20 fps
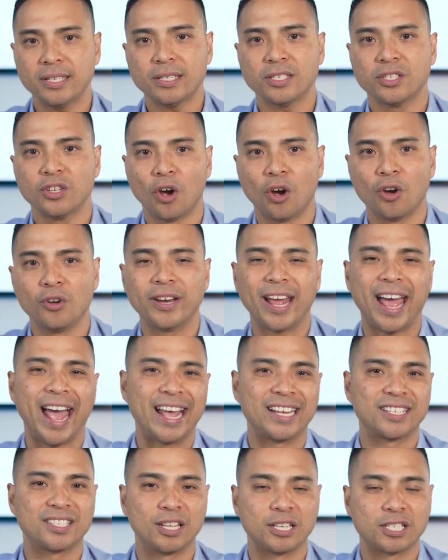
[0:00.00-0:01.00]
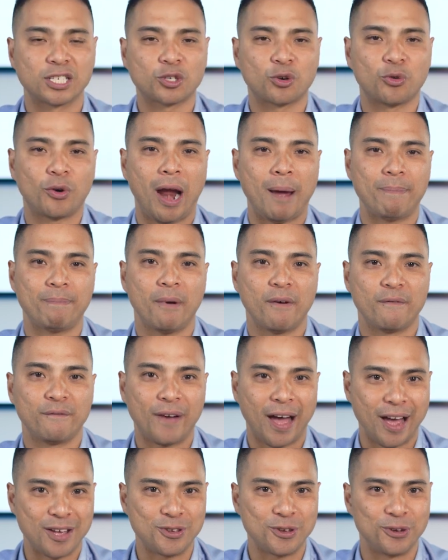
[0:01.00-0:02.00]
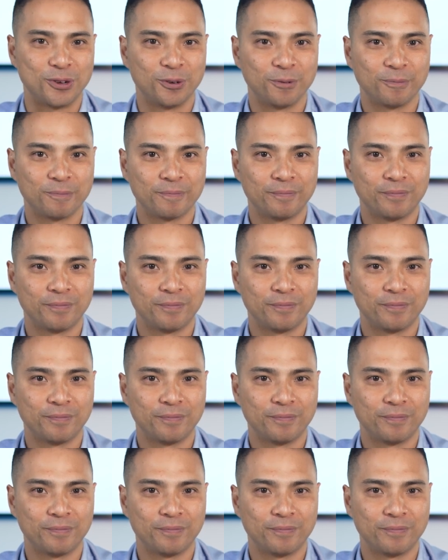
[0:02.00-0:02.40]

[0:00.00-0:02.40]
is known as the scrap value.